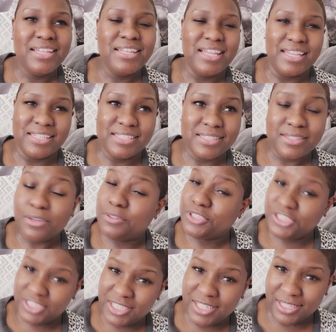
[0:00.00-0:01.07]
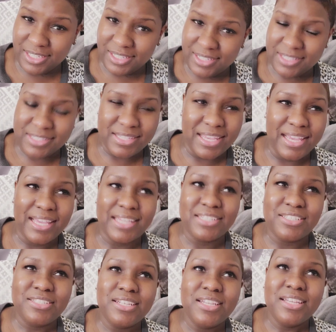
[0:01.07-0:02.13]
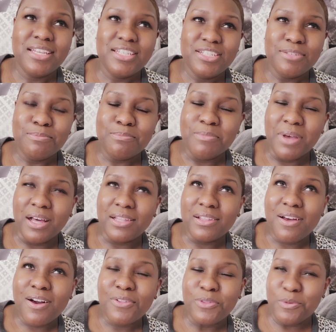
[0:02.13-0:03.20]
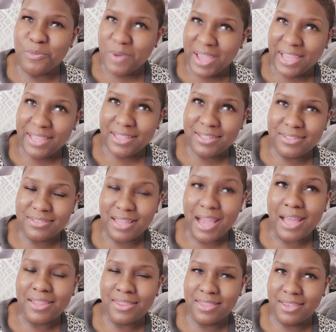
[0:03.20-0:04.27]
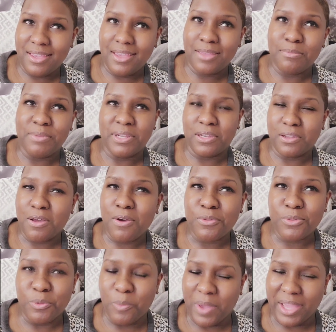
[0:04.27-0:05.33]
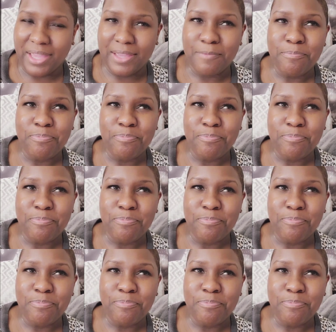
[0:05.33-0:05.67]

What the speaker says: And so she is. And along the way, not then, but along the way,